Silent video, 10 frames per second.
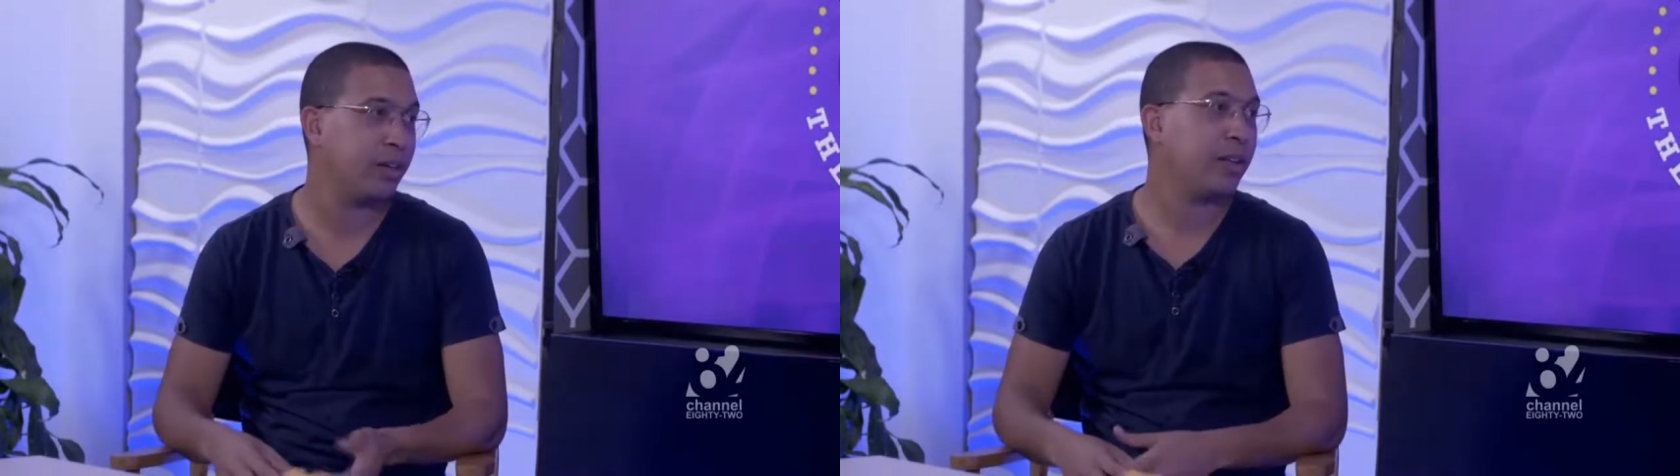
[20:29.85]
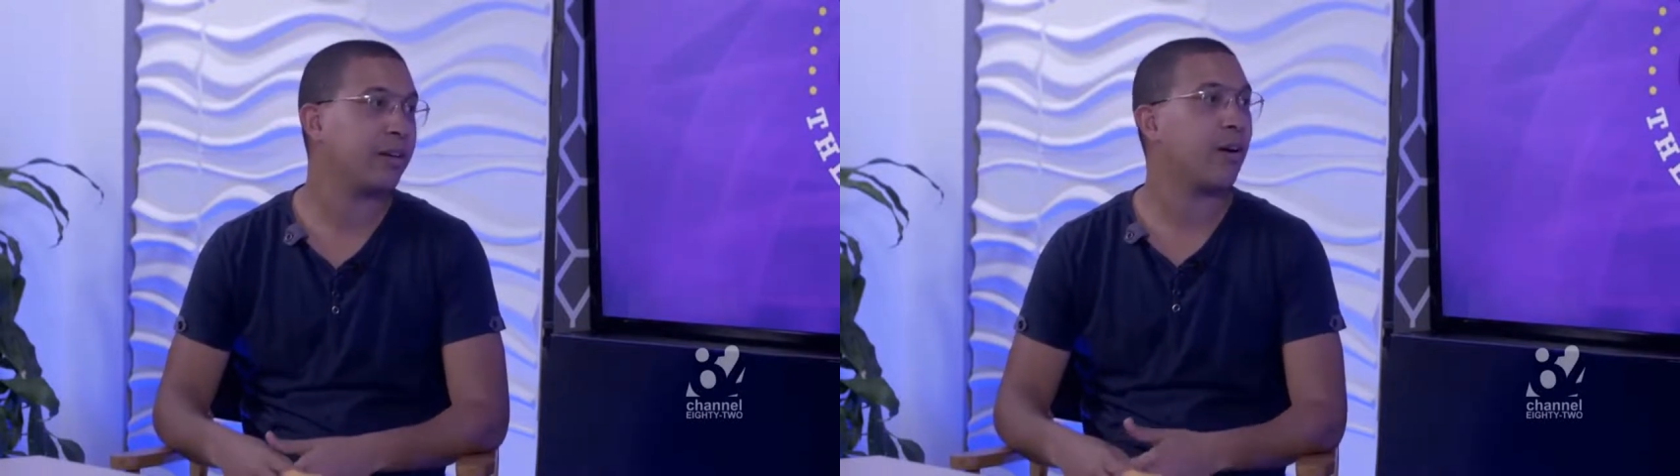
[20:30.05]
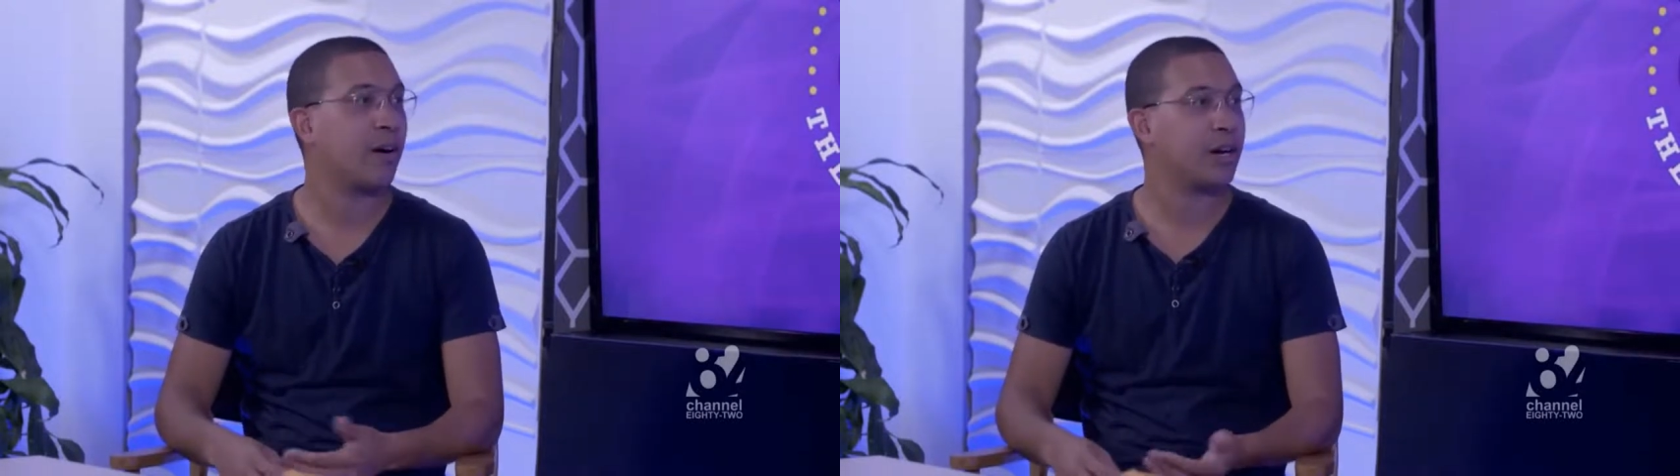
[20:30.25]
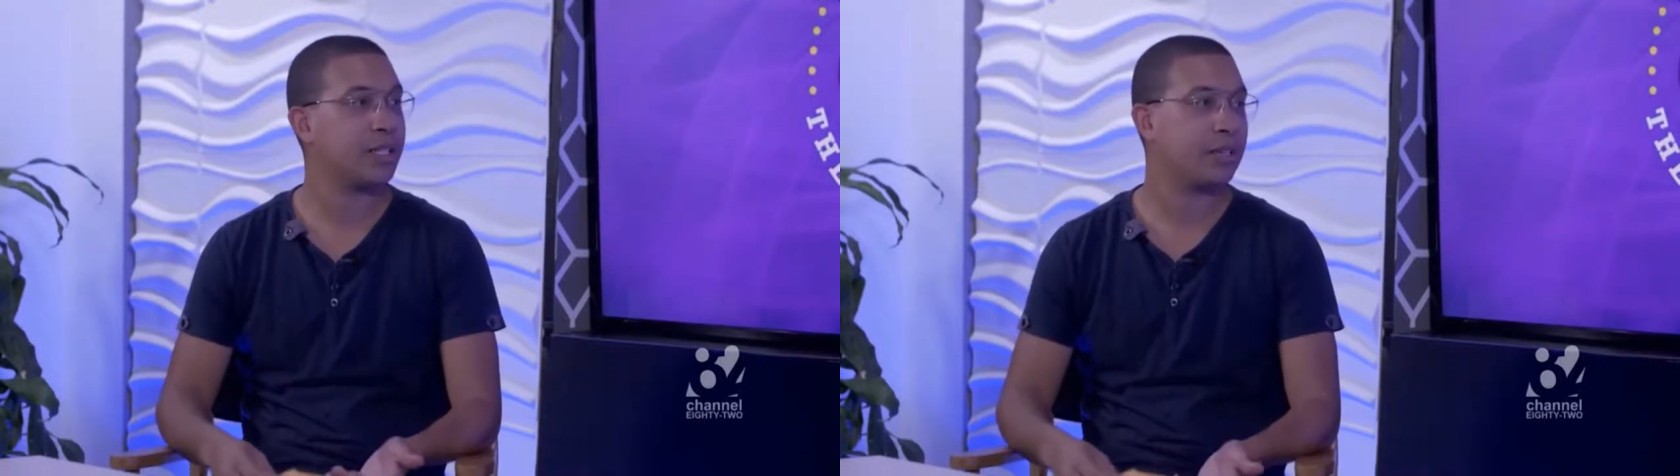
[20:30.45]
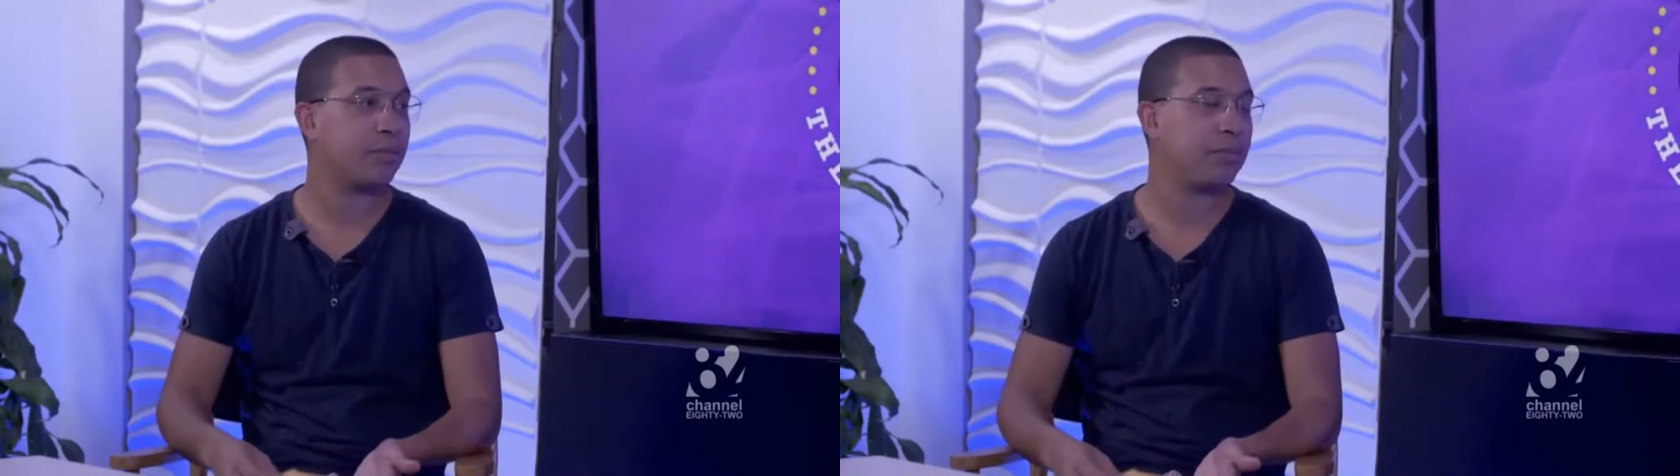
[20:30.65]
There are
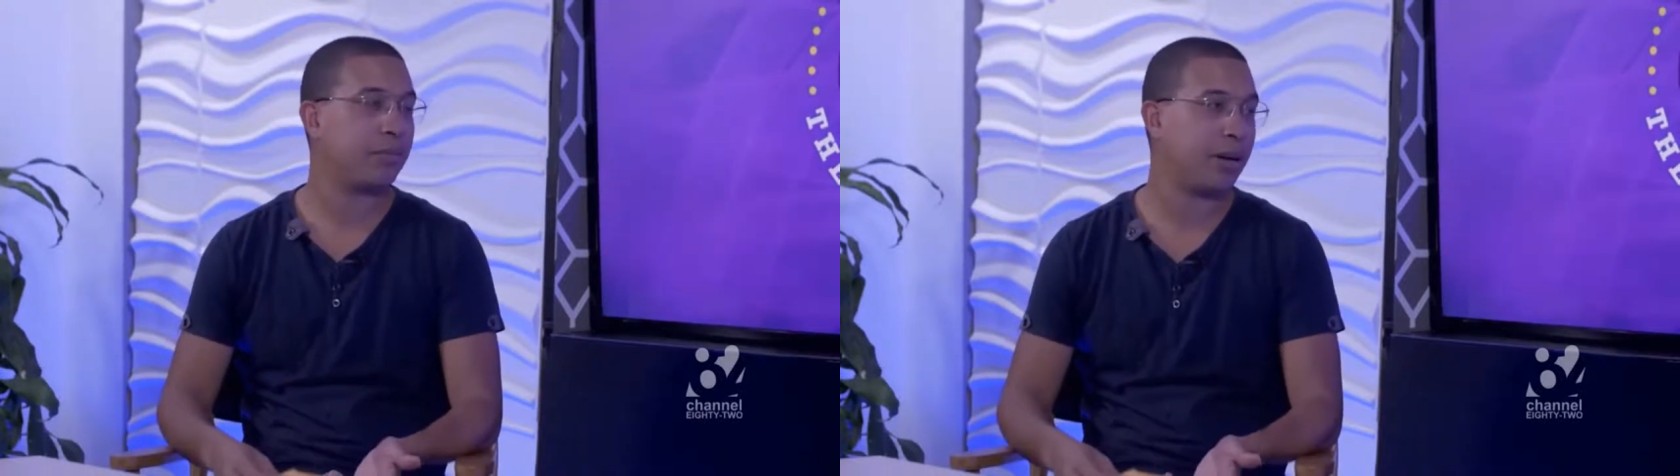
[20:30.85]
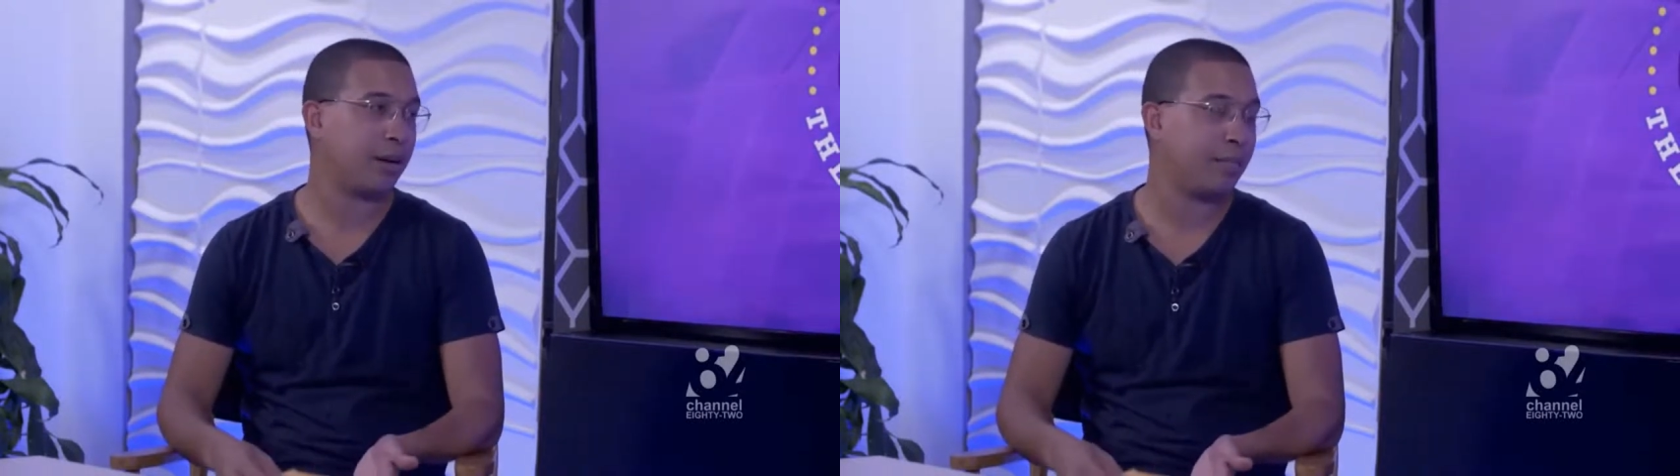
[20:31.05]
some